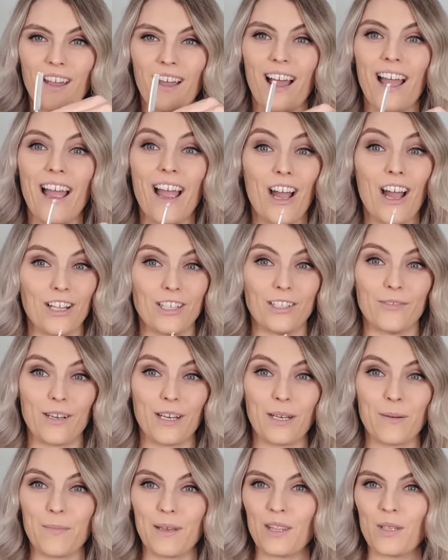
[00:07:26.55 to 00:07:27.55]
I highly
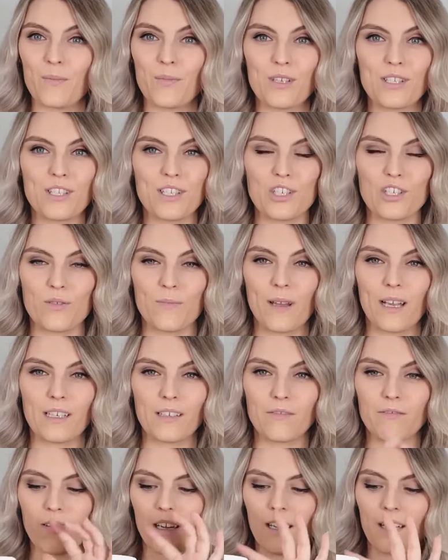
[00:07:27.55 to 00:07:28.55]
recommend the precision
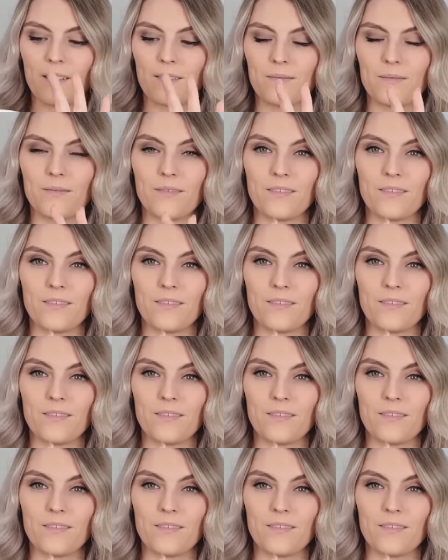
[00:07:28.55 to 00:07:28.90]
magnifier.